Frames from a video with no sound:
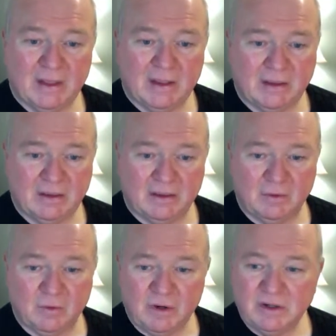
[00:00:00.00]

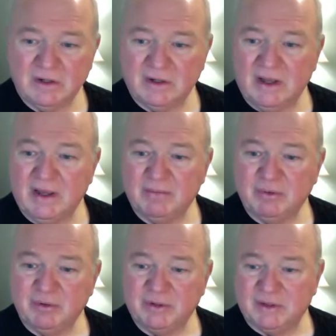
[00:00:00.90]
Where did I
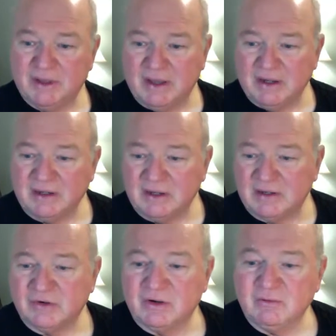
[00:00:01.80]
put that
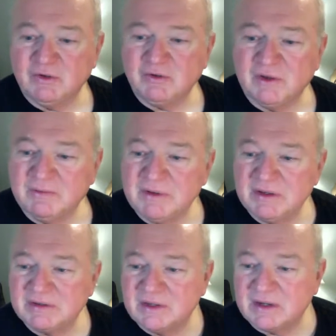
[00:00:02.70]
yesterday? Would you give me a
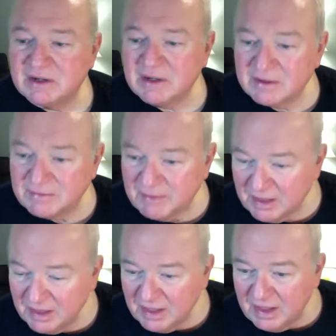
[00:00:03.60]
second? I
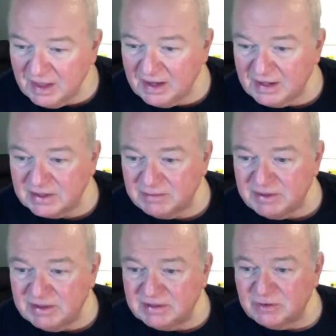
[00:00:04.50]
hate to be
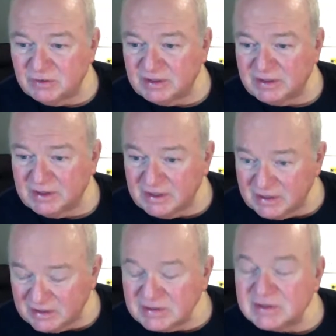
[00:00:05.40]

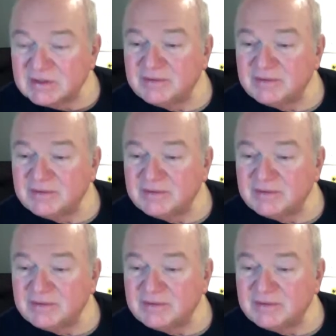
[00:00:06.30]
disorganized.